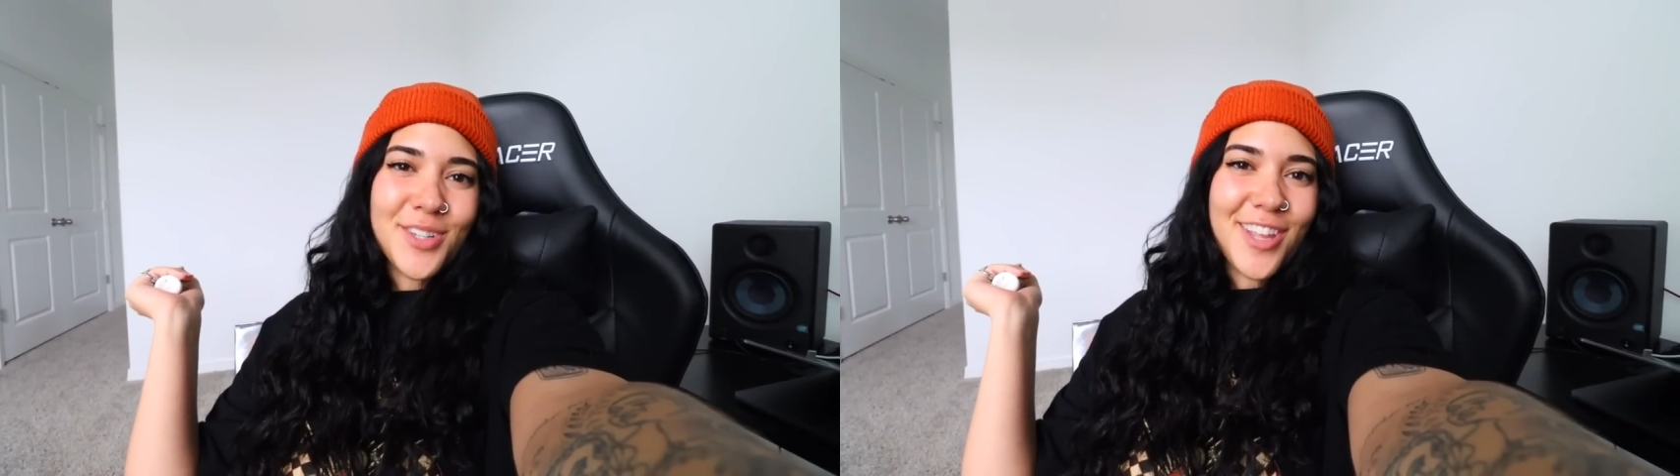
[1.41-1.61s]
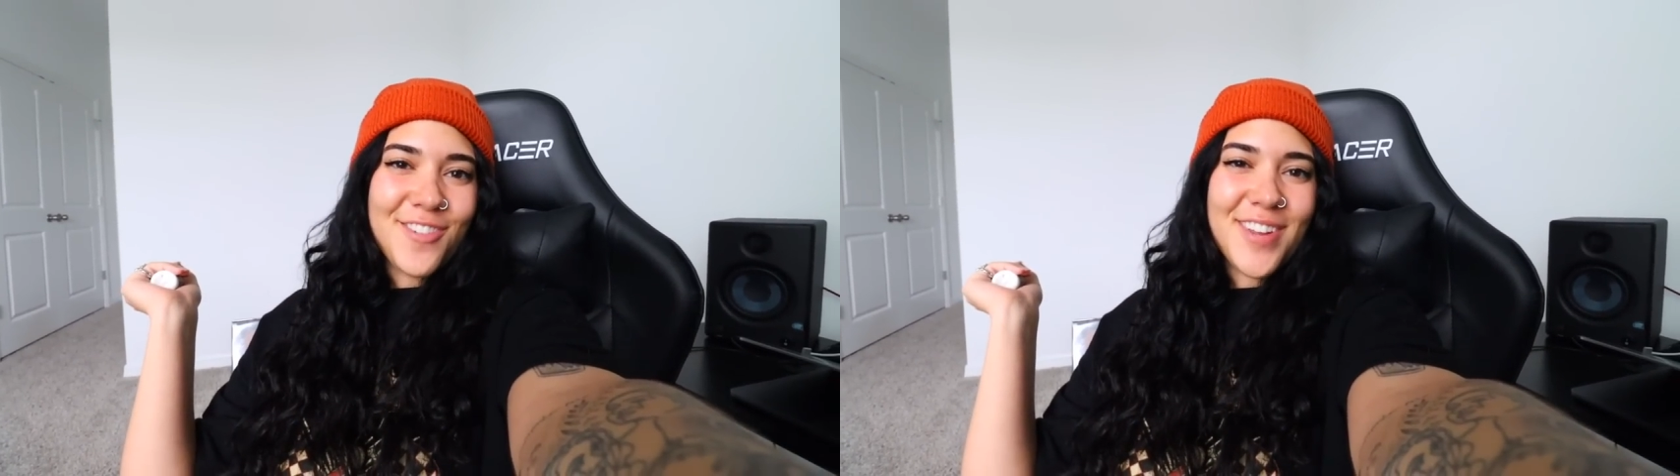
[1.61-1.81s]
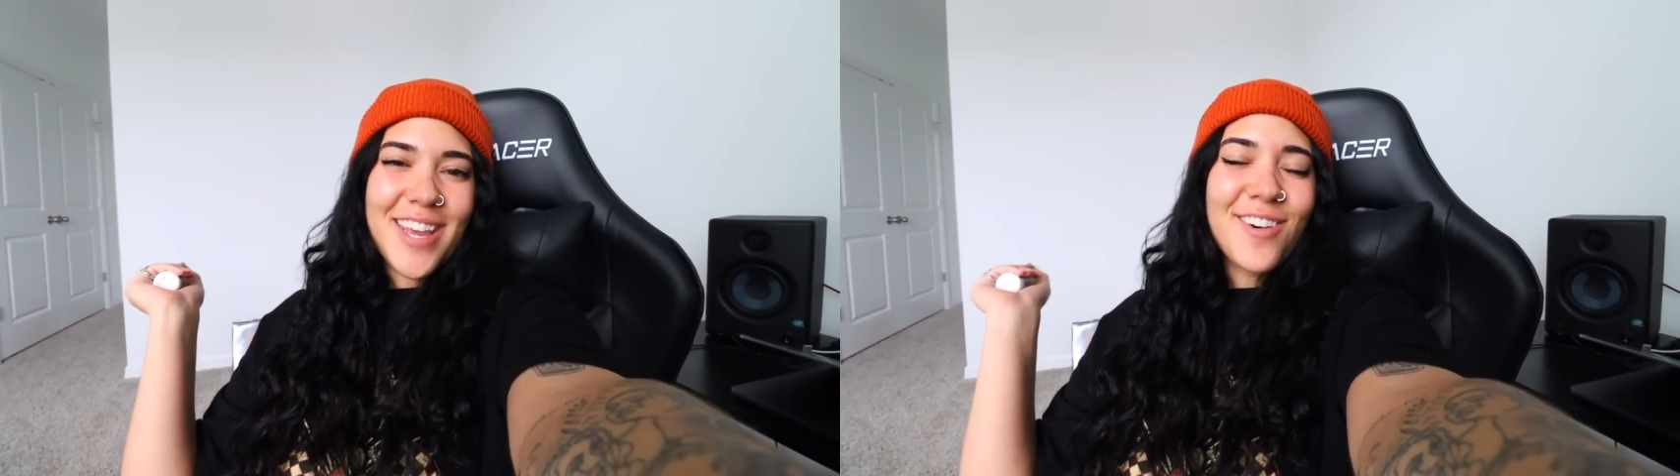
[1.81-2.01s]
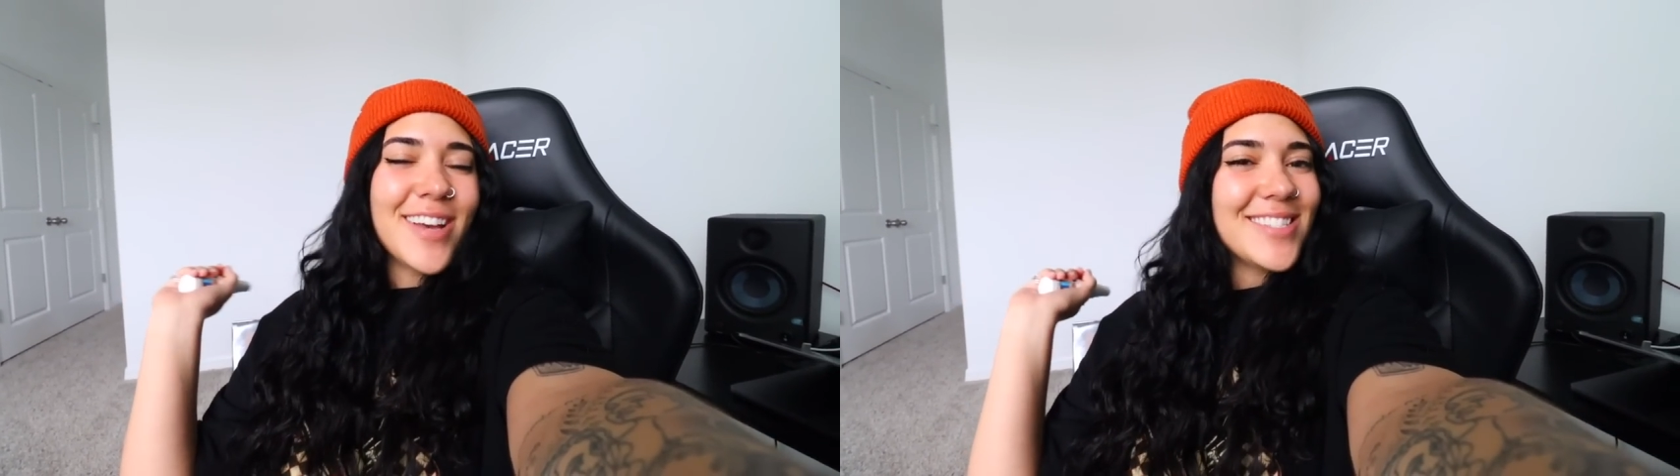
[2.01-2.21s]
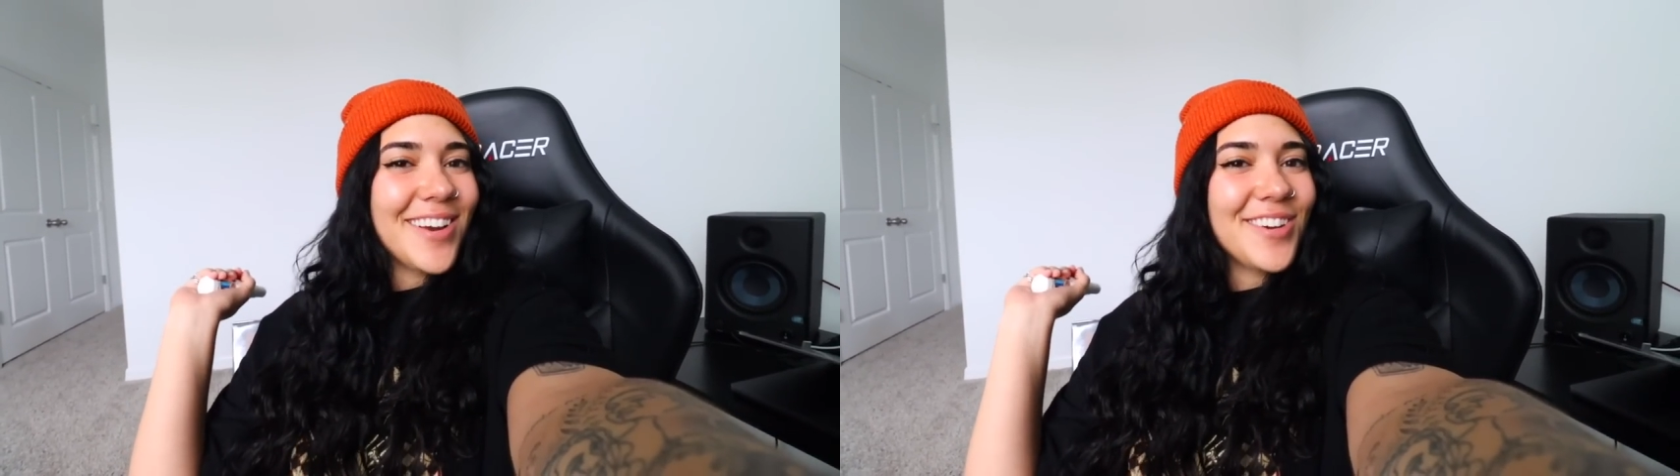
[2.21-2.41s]
another video.
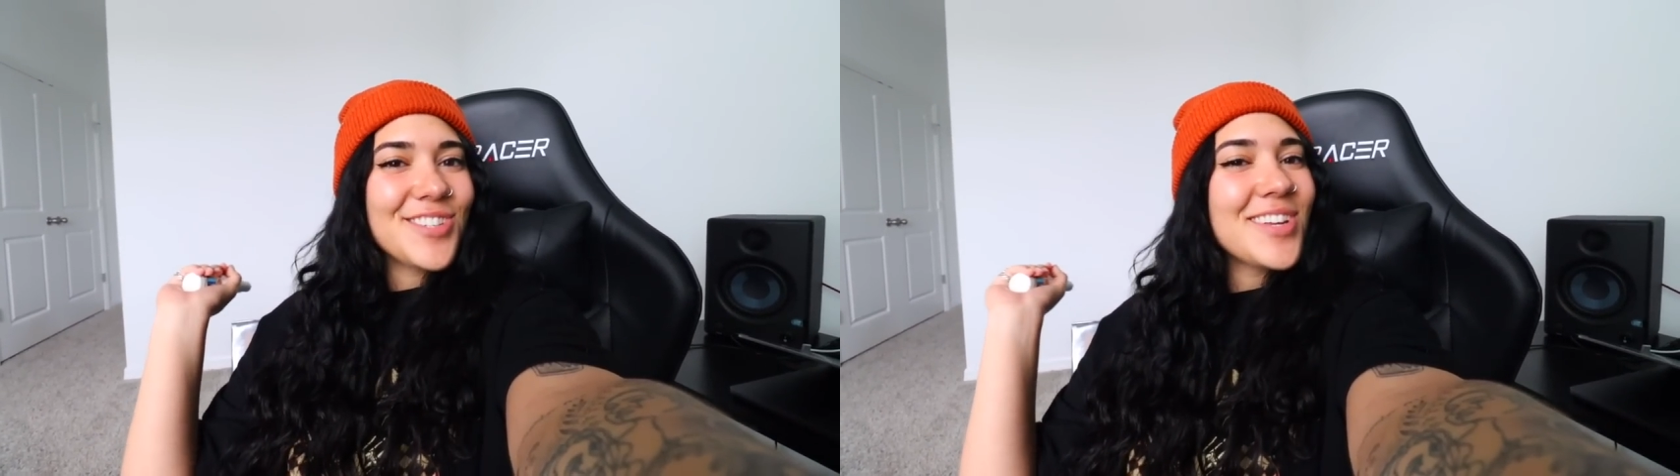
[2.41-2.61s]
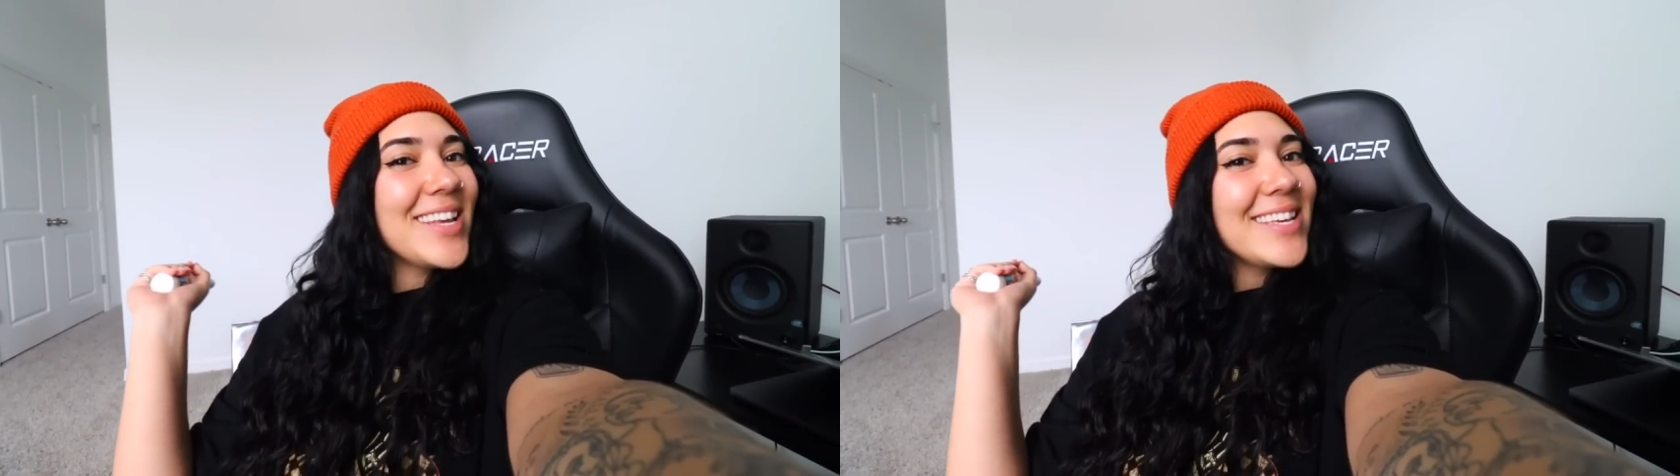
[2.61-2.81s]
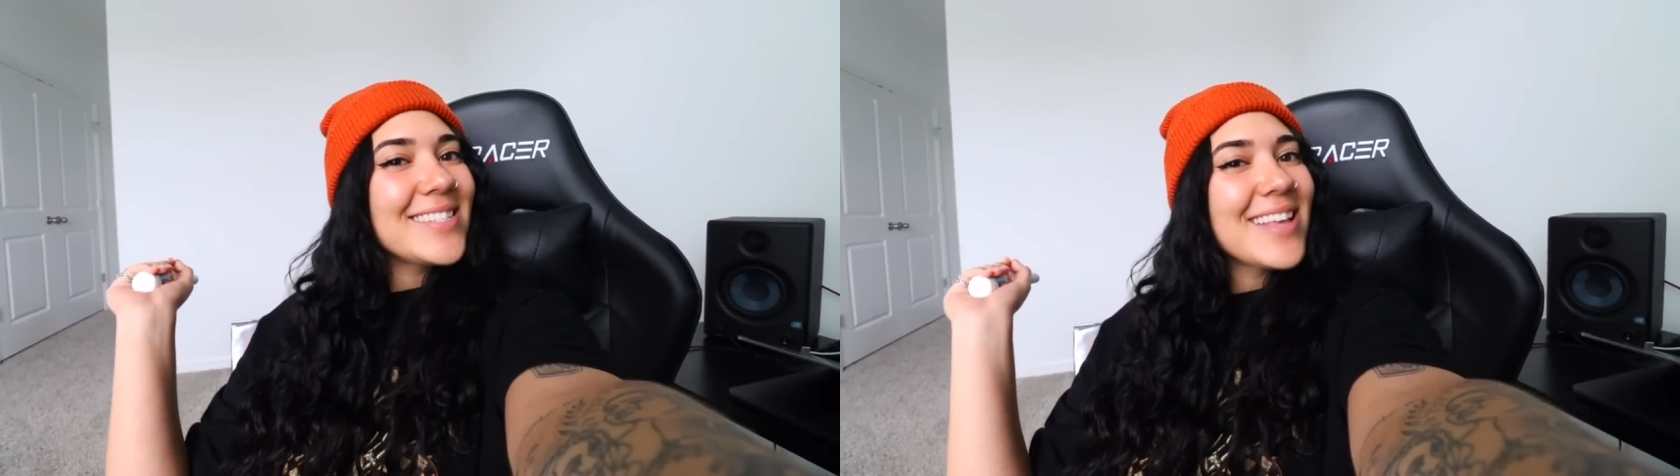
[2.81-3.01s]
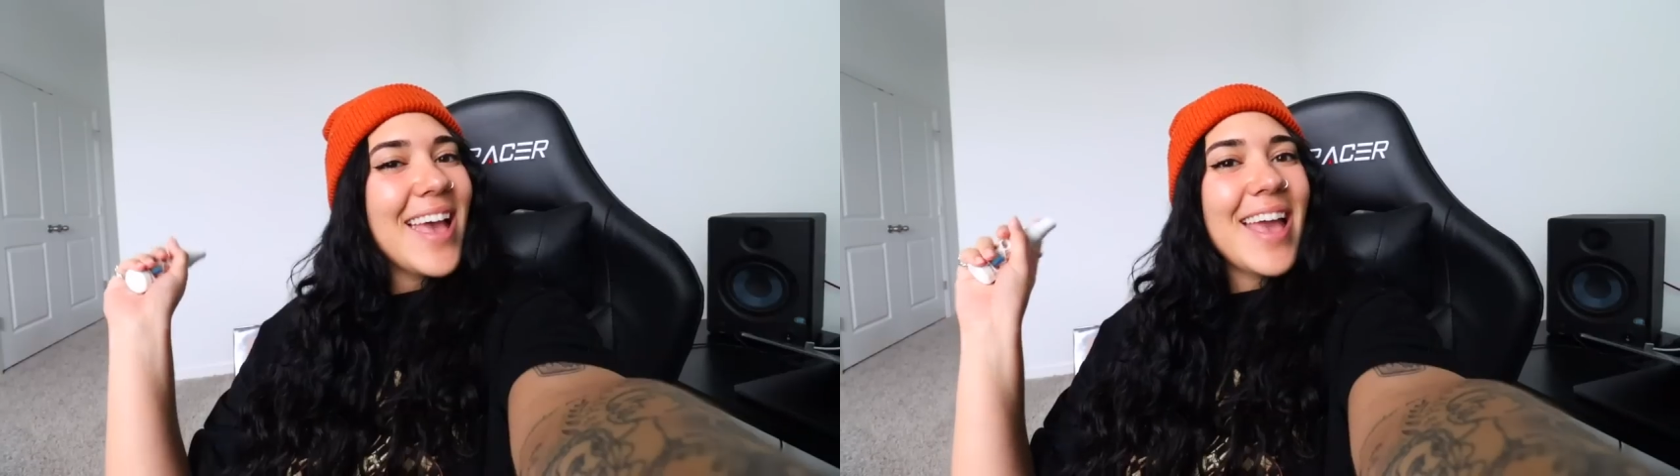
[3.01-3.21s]
It's your girl Janiece.